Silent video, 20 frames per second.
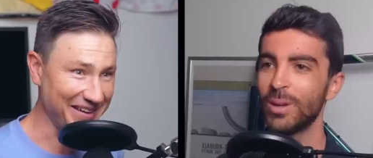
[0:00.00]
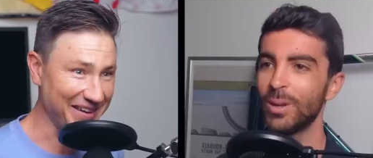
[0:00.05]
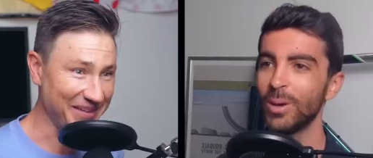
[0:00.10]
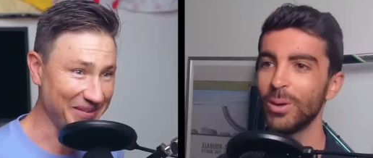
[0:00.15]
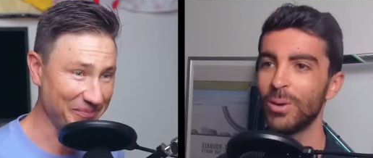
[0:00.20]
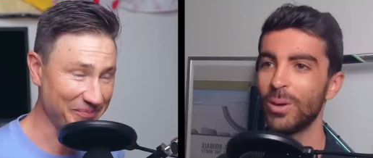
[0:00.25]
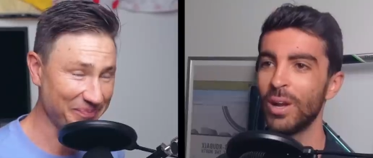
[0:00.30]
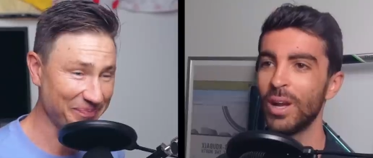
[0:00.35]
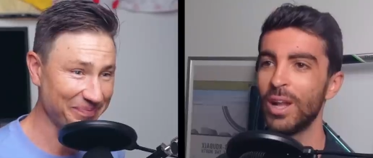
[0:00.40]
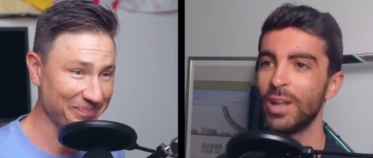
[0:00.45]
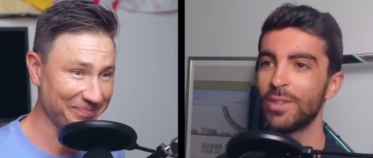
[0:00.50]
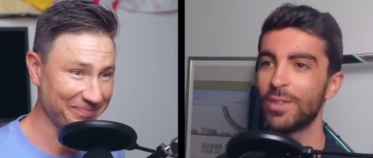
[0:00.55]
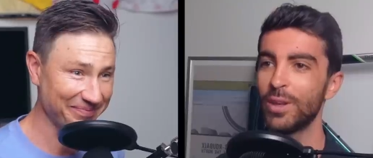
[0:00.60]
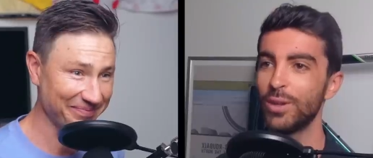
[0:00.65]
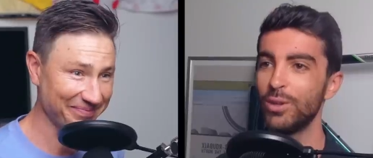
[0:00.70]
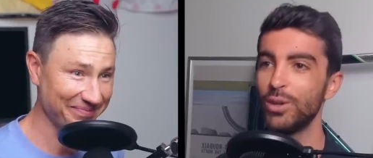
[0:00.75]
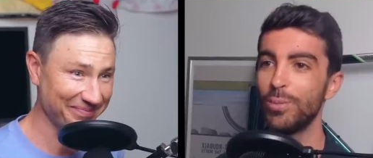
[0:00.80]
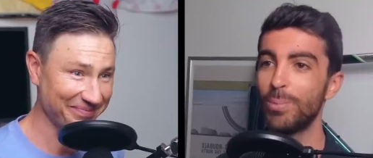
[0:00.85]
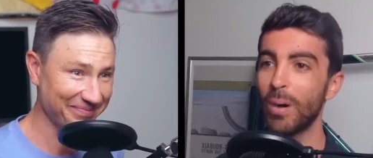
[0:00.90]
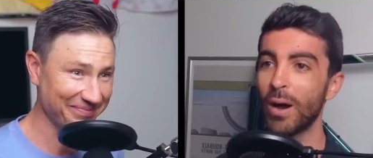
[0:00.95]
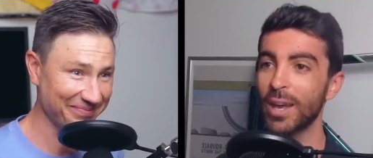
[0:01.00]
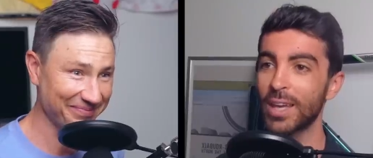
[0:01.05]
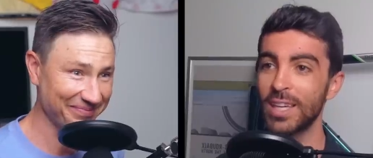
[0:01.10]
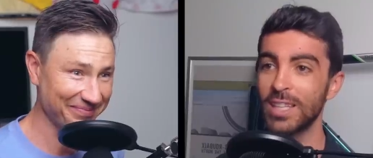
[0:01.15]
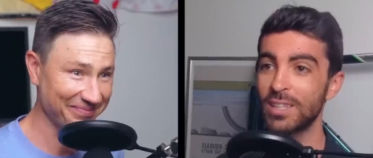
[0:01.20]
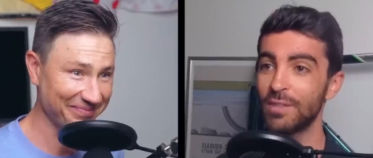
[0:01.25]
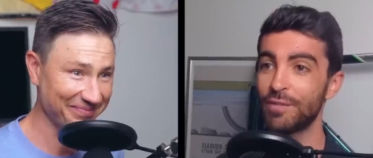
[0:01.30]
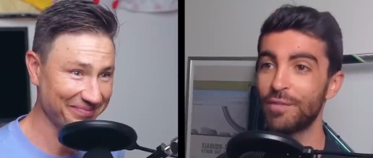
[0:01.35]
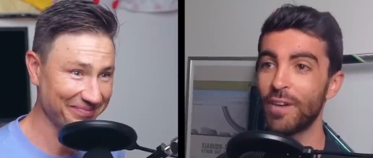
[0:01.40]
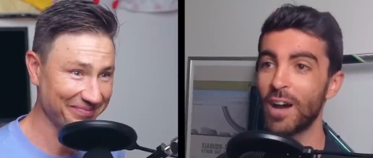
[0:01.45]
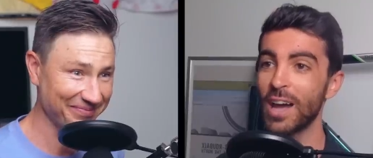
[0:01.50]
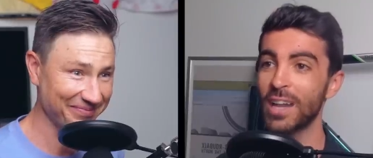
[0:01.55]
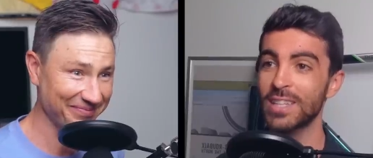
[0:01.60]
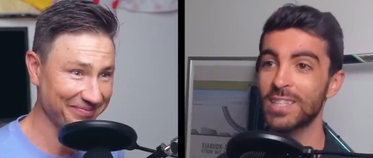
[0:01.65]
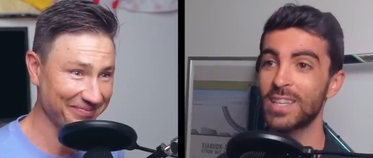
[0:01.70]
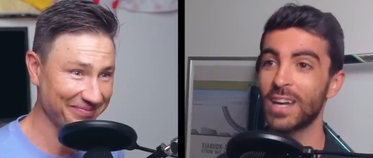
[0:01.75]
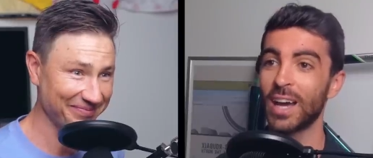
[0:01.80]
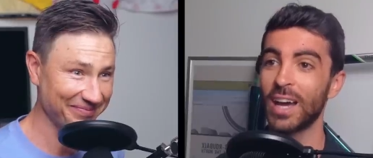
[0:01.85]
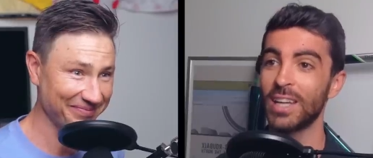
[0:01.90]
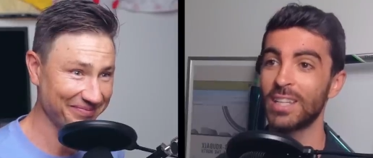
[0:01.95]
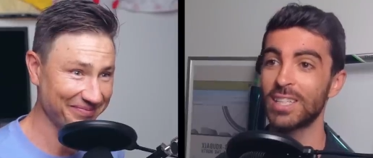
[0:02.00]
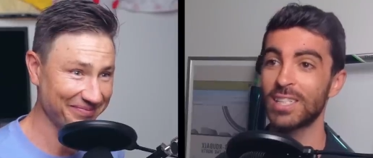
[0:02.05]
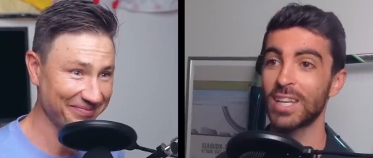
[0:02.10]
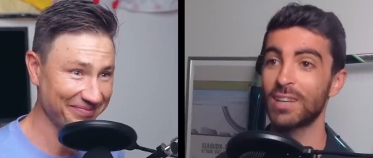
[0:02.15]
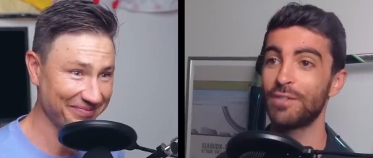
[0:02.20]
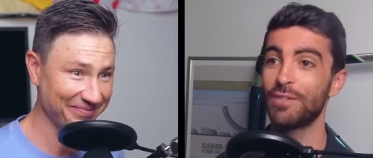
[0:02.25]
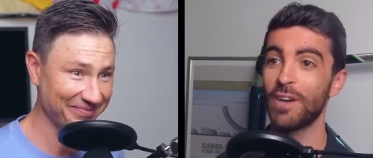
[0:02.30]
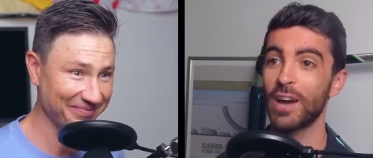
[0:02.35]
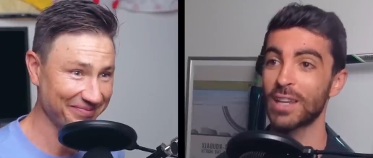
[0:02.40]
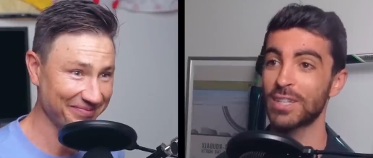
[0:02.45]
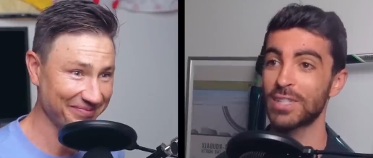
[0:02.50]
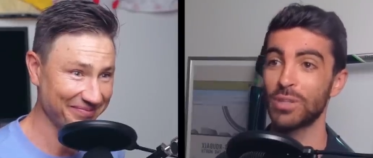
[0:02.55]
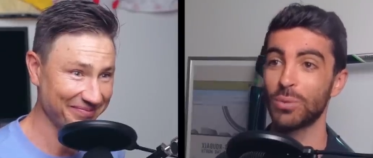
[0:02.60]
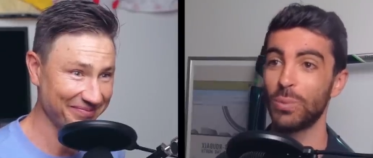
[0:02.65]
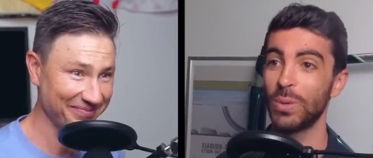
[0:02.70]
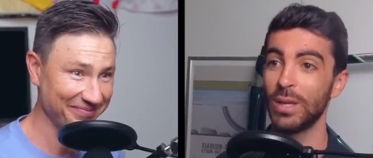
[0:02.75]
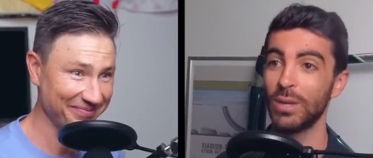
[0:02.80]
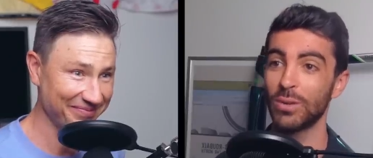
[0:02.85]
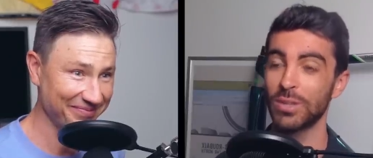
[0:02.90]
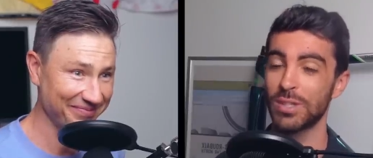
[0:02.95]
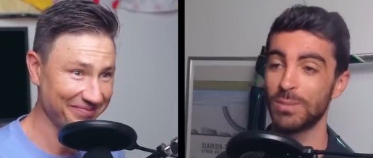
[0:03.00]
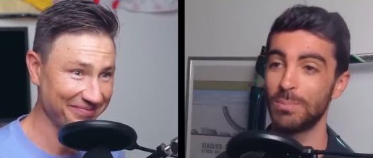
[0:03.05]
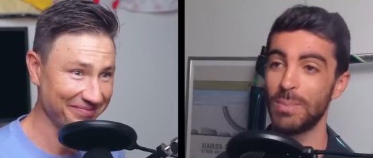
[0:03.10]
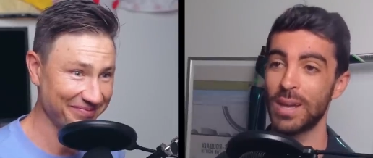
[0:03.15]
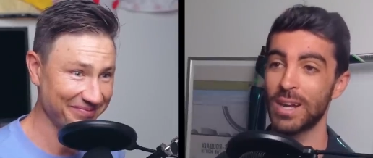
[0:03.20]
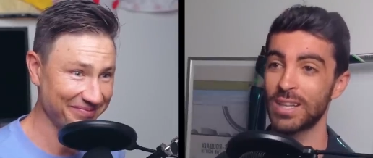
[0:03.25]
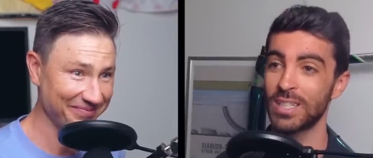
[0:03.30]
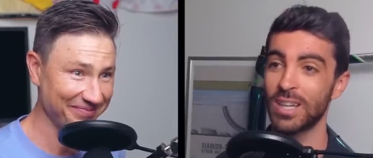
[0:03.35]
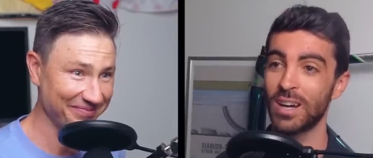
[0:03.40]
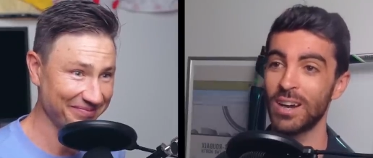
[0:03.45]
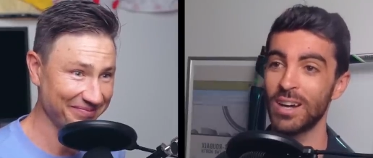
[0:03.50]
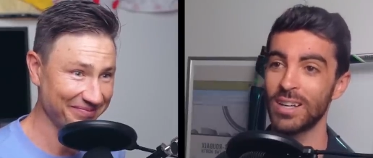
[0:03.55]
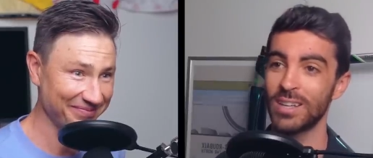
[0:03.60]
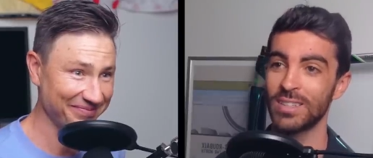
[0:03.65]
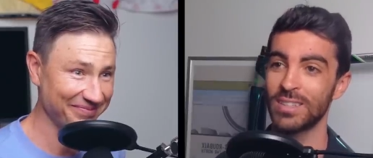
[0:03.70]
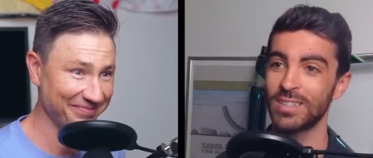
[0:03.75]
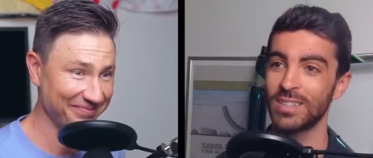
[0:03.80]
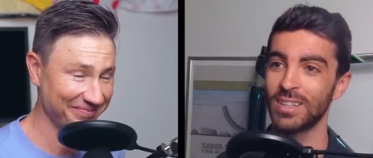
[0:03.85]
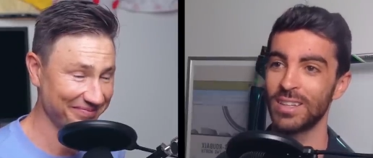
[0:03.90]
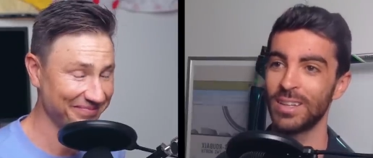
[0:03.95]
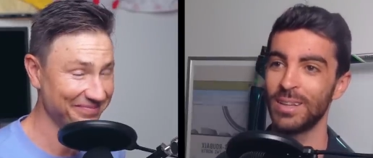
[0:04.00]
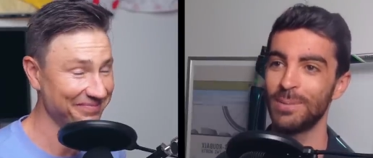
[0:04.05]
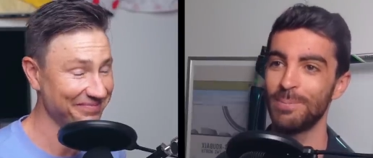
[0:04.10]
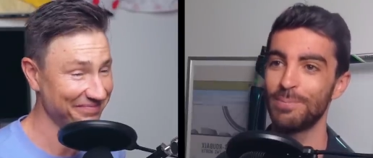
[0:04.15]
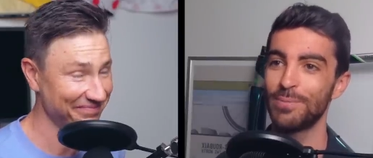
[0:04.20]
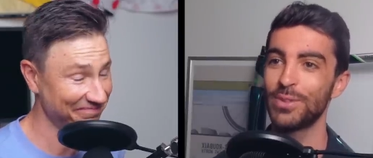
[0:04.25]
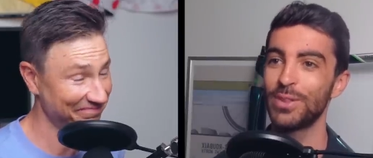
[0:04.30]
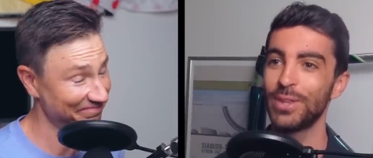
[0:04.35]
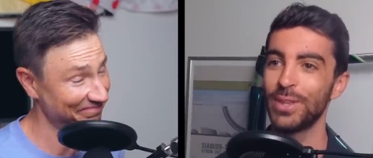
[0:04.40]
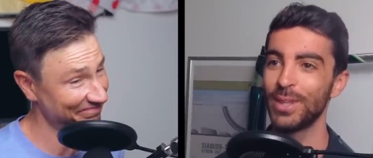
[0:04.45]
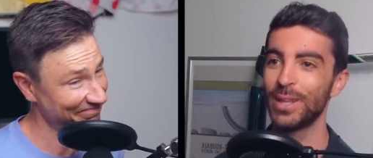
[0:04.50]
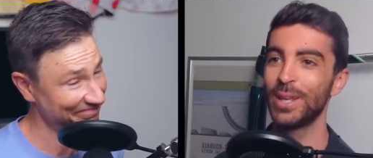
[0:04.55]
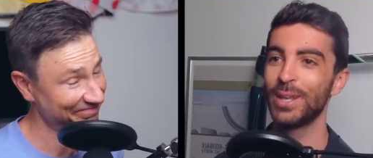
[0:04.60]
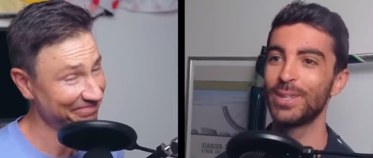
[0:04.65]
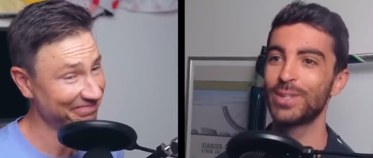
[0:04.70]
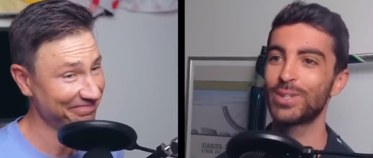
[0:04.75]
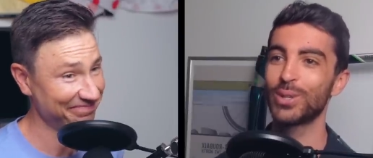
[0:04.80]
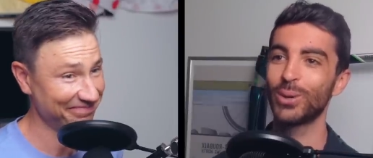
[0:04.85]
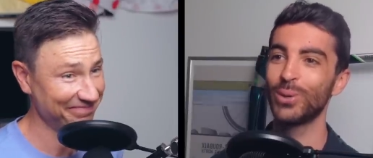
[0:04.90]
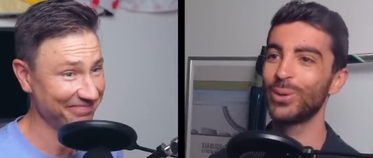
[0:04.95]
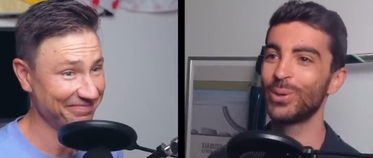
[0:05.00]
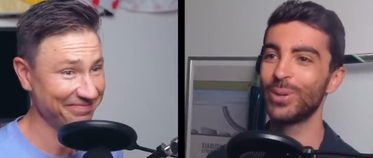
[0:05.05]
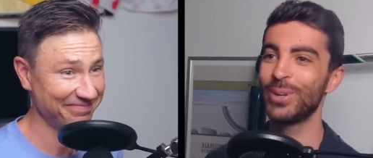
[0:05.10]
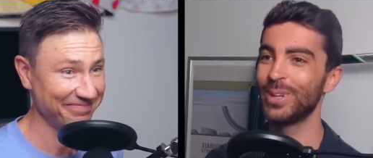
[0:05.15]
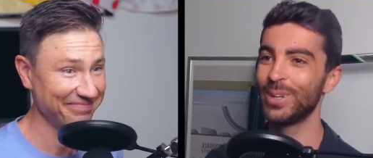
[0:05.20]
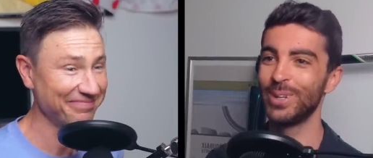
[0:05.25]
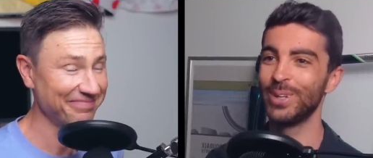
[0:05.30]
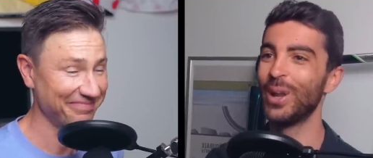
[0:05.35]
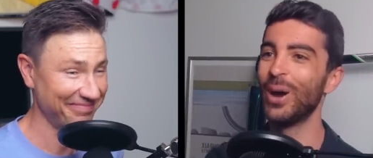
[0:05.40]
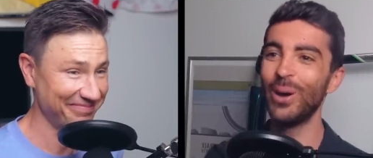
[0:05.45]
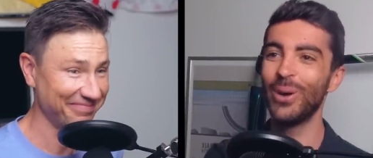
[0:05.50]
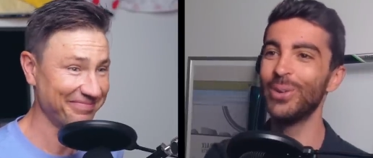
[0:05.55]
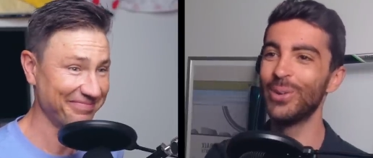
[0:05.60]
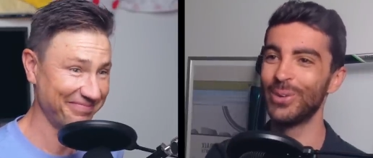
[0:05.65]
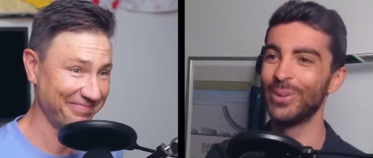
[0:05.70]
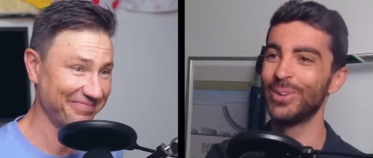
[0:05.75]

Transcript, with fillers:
Speaker 1: no. The new bike isn't faster. It just had faster wheels and better tires. So no,